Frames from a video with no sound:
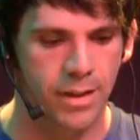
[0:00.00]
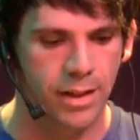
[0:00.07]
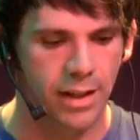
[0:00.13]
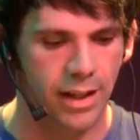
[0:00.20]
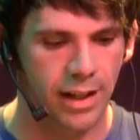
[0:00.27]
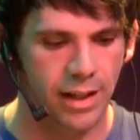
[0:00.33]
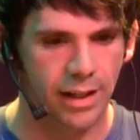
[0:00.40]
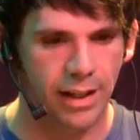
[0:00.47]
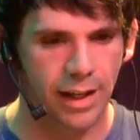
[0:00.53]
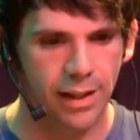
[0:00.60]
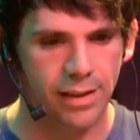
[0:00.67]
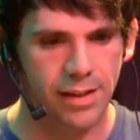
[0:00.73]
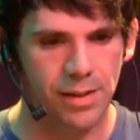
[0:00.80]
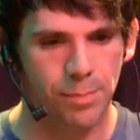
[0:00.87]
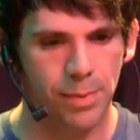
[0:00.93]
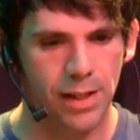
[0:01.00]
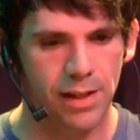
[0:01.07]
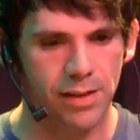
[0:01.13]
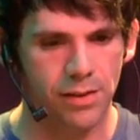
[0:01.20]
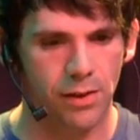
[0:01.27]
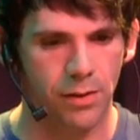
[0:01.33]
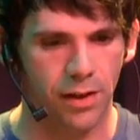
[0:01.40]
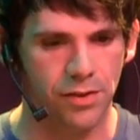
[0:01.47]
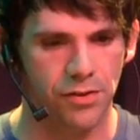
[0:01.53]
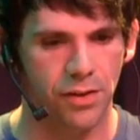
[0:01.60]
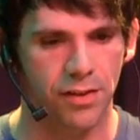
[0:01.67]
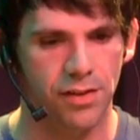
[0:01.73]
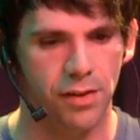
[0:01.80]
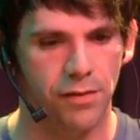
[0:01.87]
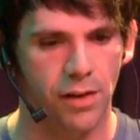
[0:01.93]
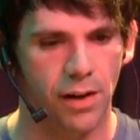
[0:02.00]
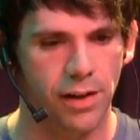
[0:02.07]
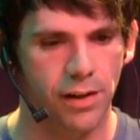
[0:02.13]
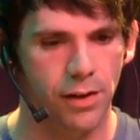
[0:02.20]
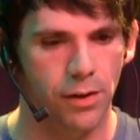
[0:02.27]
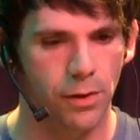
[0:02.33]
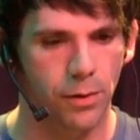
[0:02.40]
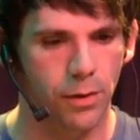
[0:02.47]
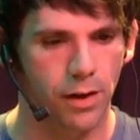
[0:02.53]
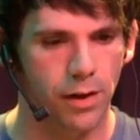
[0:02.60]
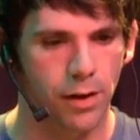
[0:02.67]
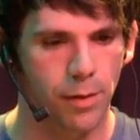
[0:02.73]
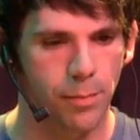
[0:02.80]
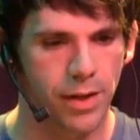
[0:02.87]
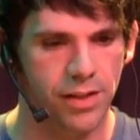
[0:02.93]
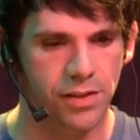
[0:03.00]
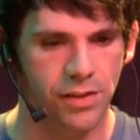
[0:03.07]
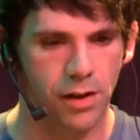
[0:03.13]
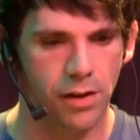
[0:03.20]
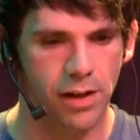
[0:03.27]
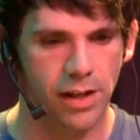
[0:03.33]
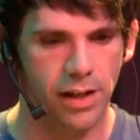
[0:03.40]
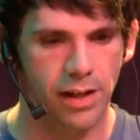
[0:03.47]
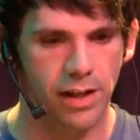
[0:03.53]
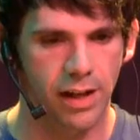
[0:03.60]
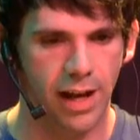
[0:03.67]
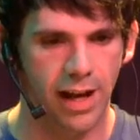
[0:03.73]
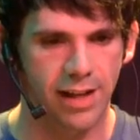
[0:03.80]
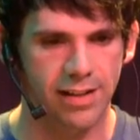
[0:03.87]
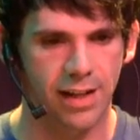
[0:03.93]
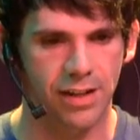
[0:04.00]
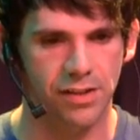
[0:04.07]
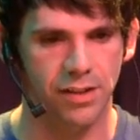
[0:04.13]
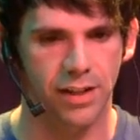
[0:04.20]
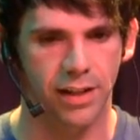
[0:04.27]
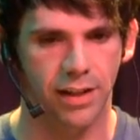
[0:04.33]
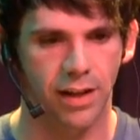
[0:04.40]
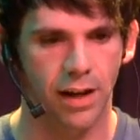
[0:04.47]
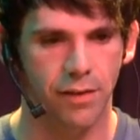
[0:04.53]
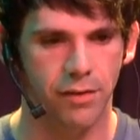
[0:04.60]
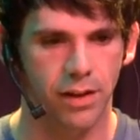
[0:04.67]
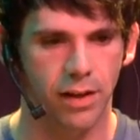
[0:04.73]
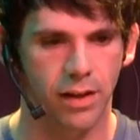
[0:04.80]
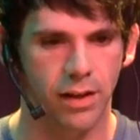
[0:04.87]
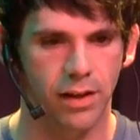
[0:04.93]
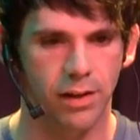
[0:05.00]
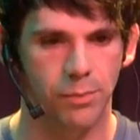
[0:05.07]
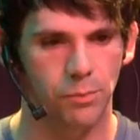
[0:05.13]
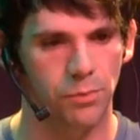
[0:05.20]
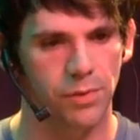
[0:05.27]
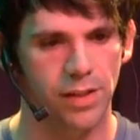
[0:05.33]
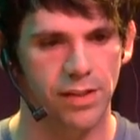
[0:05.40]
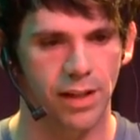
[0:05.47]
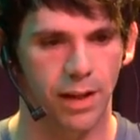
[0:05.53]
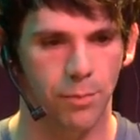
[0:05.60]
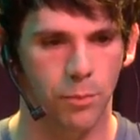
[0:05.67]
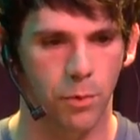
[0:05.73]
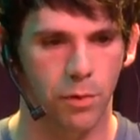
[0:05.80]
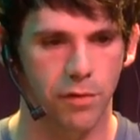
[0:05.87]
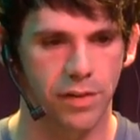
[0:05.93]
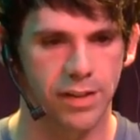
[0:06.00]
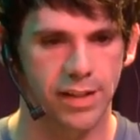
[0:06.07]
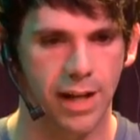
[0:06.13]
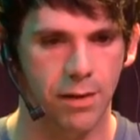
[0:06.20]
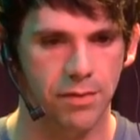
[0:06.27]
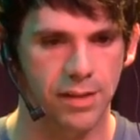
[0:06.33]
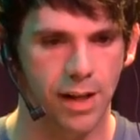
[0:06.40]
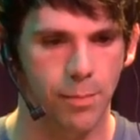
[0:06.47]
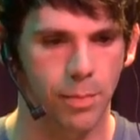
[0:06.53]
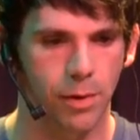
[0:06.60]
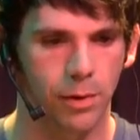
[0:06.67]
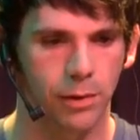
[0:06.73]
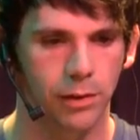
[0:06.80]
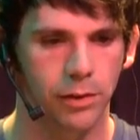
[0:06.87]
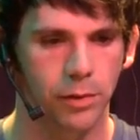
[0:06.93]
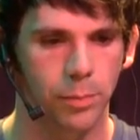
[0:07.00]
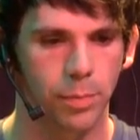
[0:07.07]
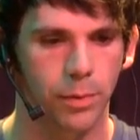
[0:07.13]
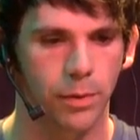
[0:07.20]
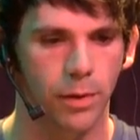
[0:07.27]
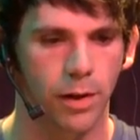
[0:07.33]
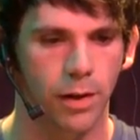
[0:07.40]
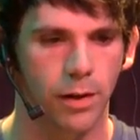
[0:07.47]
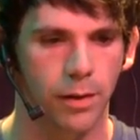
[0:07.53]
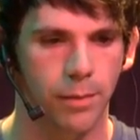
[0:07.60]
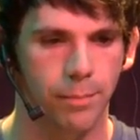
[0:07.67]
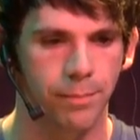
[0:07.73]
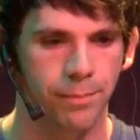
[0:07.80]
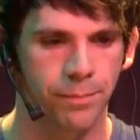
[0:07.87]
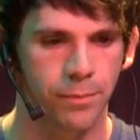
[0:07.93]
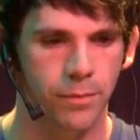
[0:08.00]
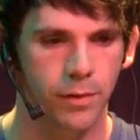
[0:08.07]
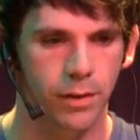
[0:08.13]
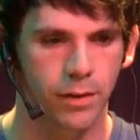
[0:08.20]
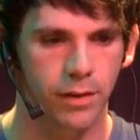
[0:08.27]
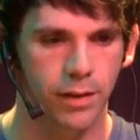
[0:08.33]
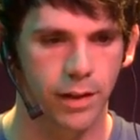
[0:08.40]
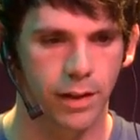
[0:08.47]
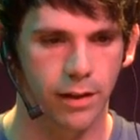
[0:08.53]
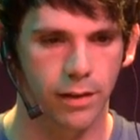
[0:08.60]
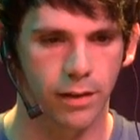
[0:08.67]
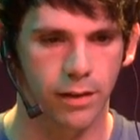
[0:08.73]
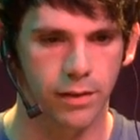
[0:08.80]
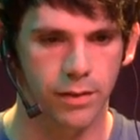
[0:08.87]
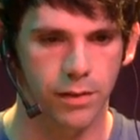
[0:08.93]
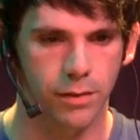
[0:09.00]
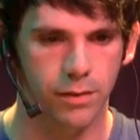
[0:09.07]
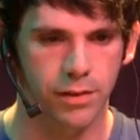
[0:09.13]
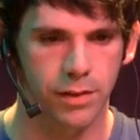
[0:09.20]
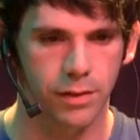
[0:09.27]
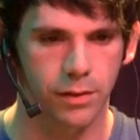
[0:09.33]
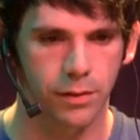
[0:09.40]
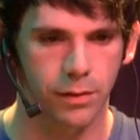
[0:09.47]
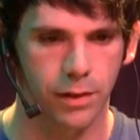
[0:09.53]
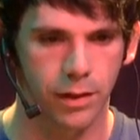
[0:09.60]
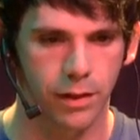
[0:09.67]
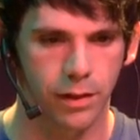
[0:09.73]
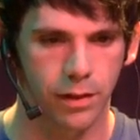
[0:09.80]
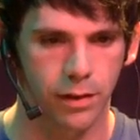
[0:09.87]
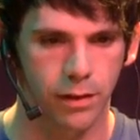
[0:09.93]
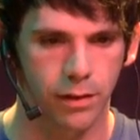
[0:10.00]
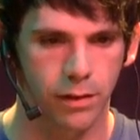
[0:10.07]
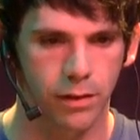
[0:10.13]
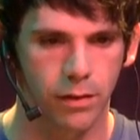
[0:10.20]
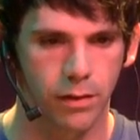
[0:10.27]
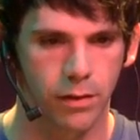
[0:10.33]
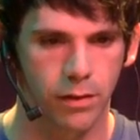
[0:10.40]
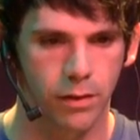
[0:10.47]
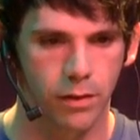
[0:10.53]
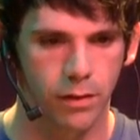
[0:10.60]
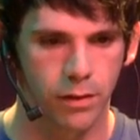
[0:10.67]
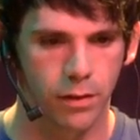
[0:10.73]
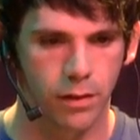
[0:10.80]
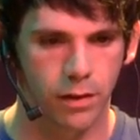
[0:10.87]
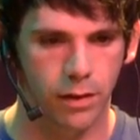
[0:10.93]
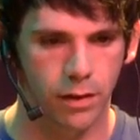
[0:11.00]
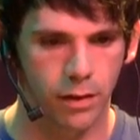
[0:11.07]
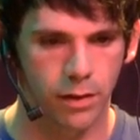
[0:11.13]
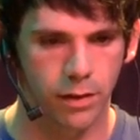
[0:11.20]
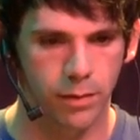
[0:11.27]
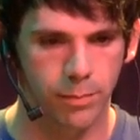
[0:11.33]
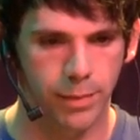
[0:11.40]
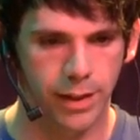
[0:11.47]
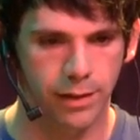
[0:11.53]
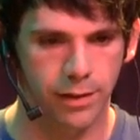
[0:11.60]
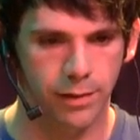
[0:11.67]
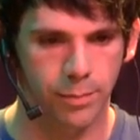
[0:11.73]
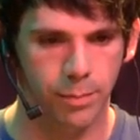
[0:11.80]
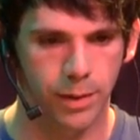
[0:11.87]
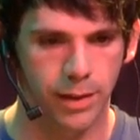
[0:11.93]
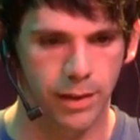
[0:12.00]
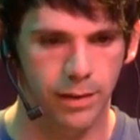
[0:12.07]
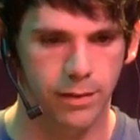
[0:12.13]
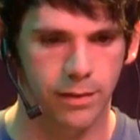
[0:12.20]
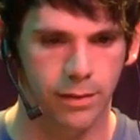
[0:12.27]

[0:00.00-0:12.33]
And again, this beat is all constructed of audio. It started as actually kind of it's like more of a down-tempo loop. Here, I'll show it to you here. Make this big so